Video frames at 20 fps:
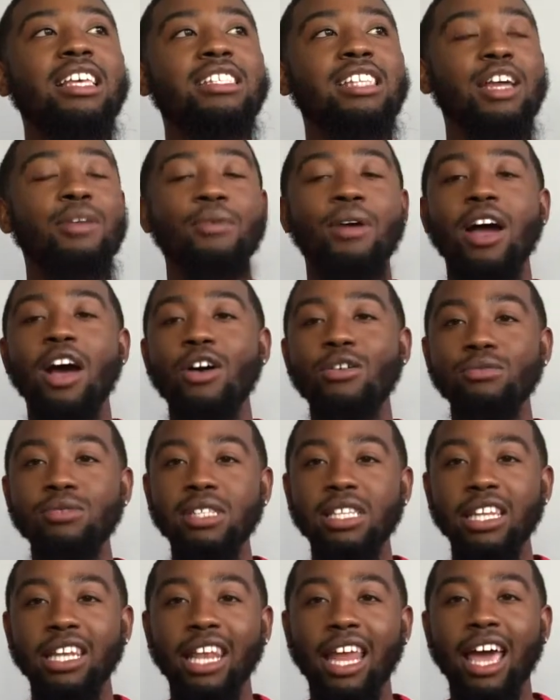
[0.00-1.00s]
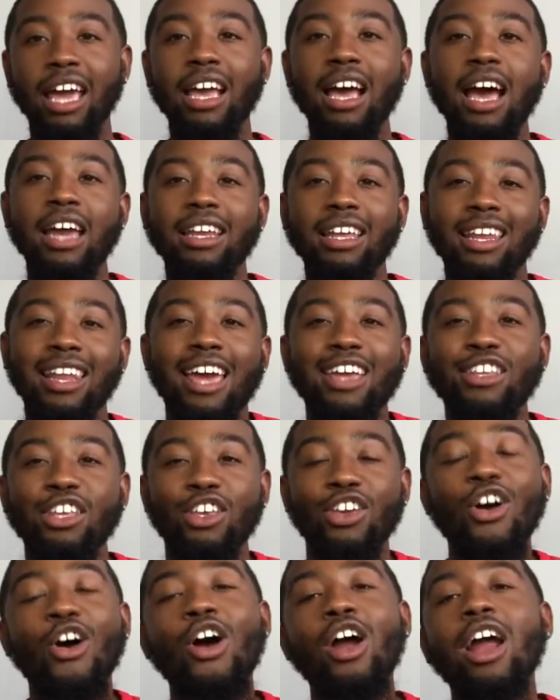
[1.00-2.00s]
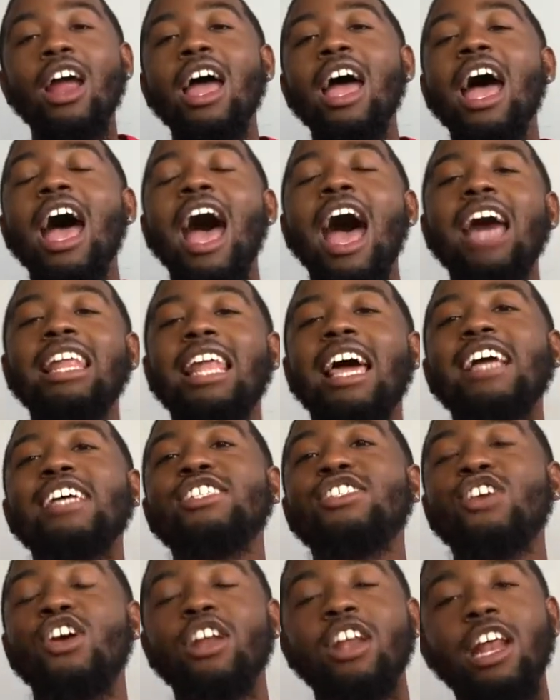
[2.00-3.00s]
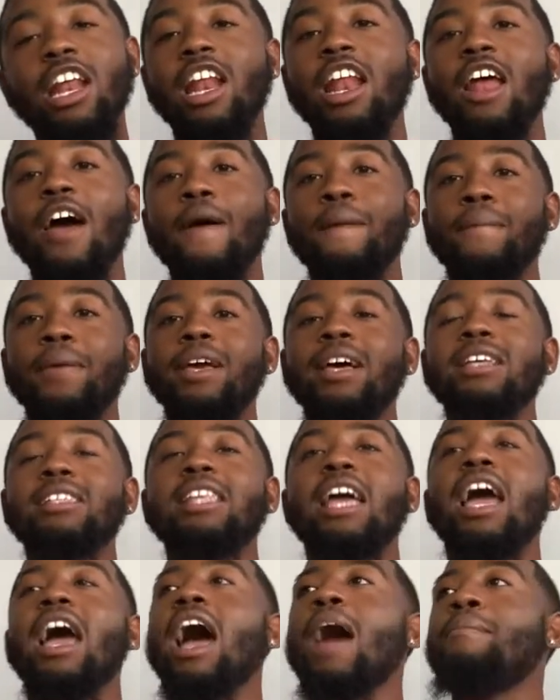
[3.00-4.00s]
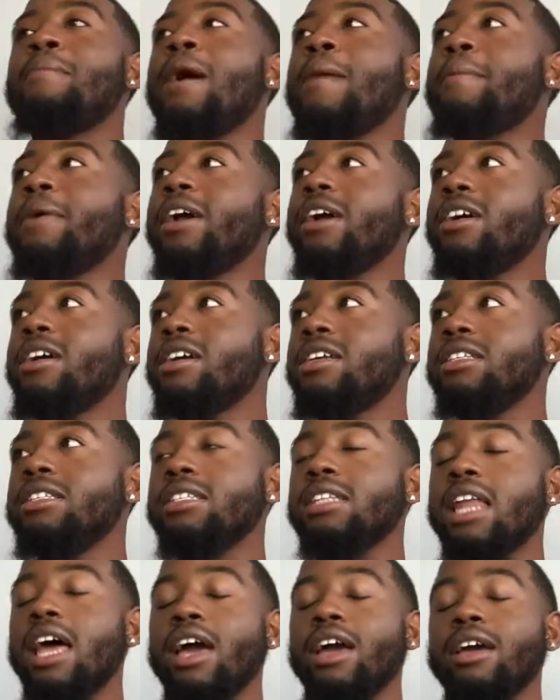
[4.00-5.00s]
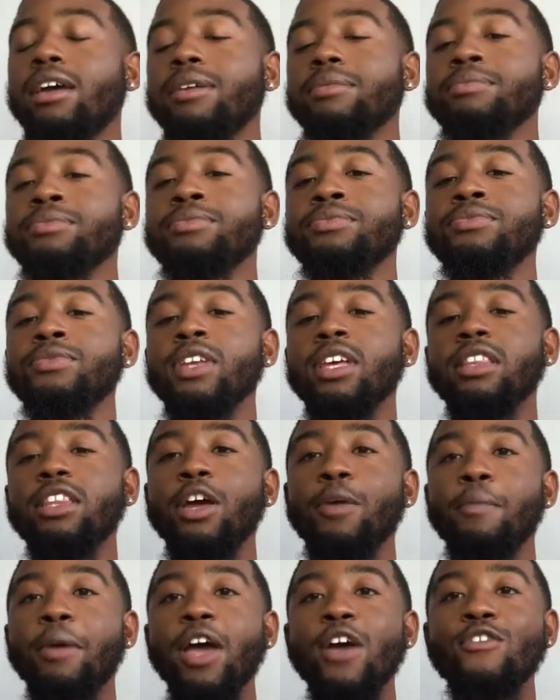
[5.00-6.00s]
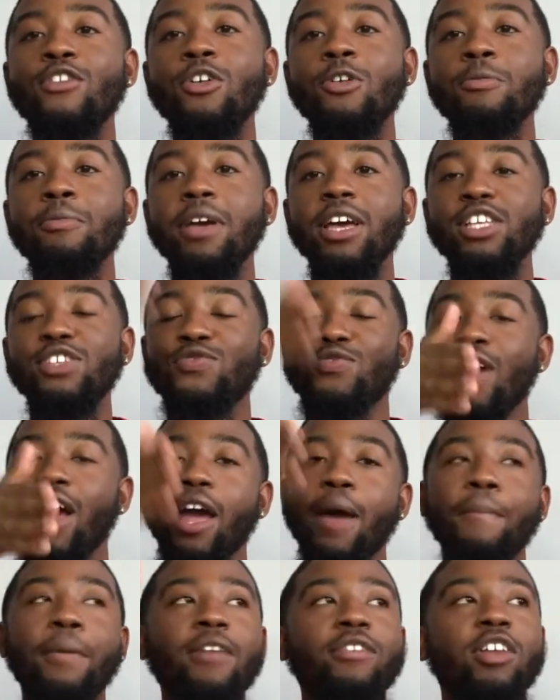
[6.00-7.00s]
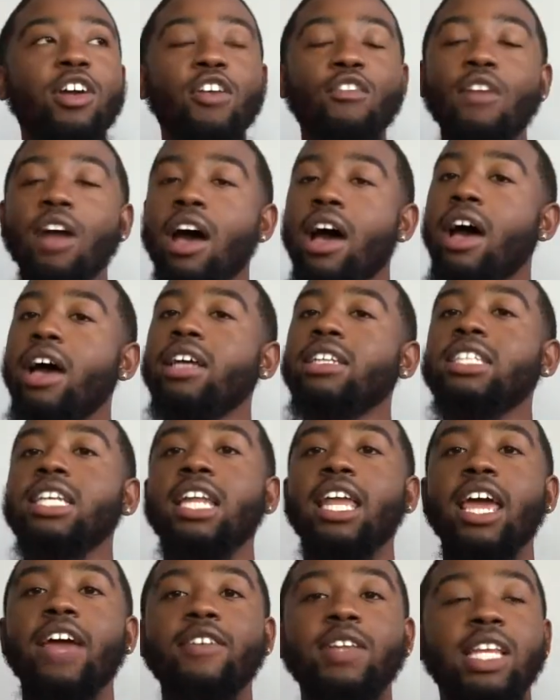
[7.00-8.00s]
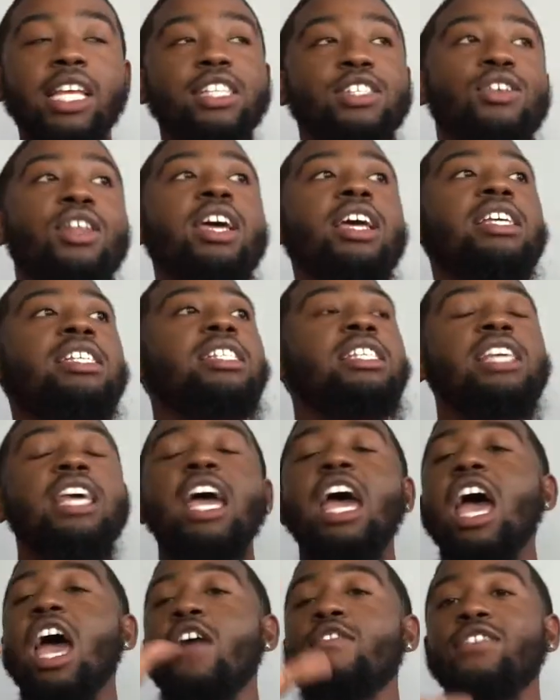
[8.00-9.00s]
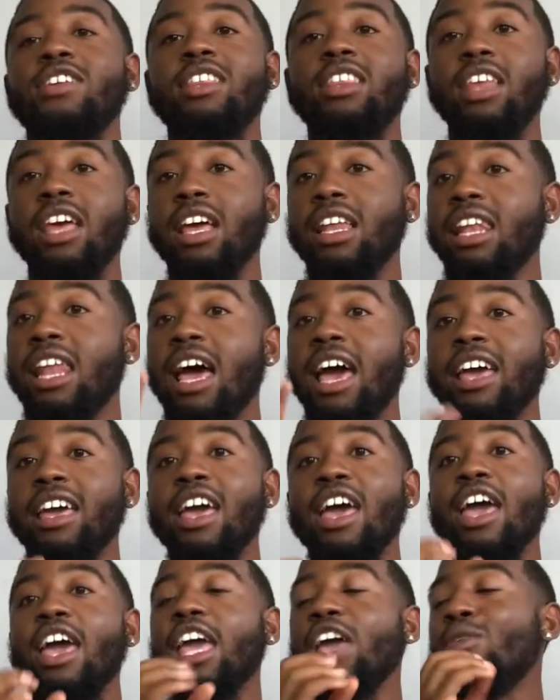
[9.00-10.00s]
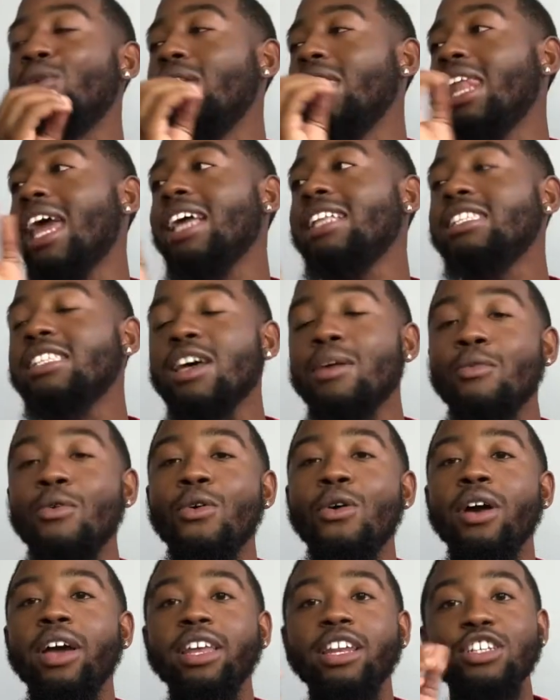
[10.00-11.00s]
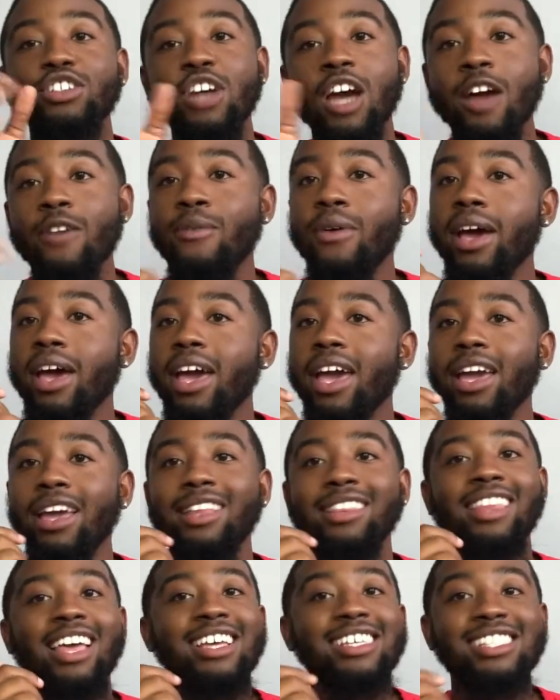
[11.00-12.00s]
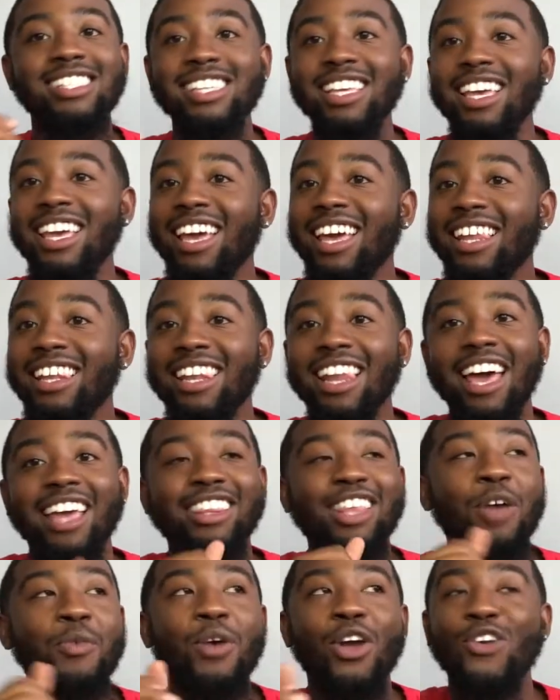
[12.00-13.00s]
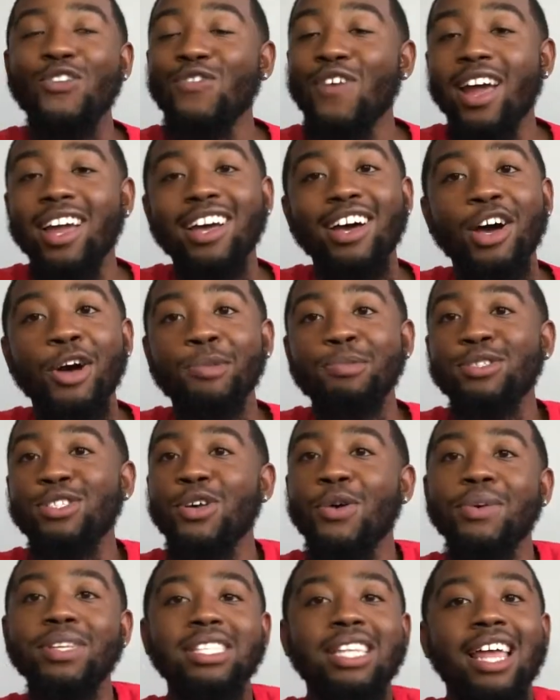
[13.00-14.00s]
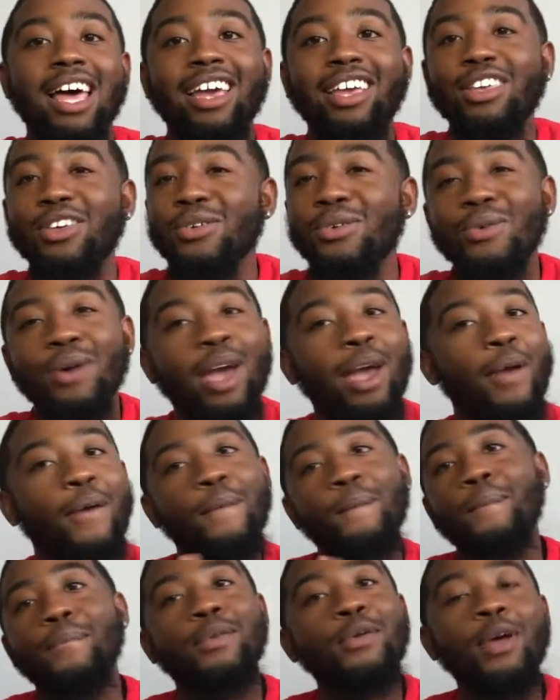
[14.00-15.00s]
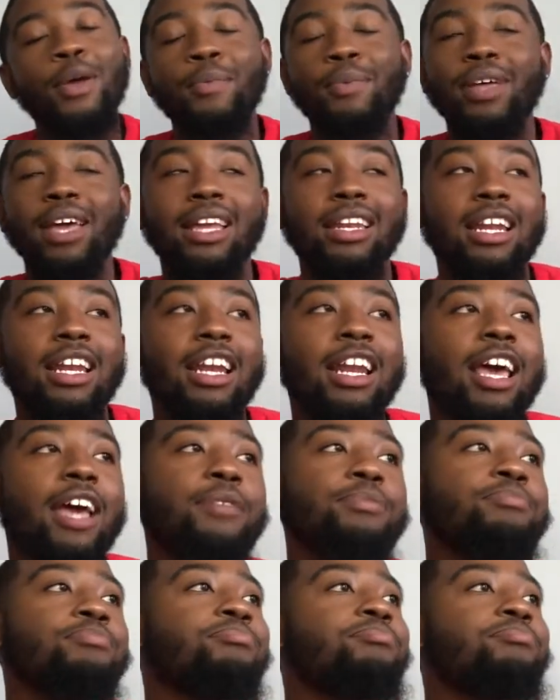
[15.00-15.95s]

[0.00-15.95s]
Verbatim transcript: neighbor house like kind of in like the yard i like started it up because like how my parents like their bedroom is right above the garage and like everything. So they can see everything. Like when lights come on in the driveway, they see it like they wake right up. So it's like you ain't you ain't playing none of that.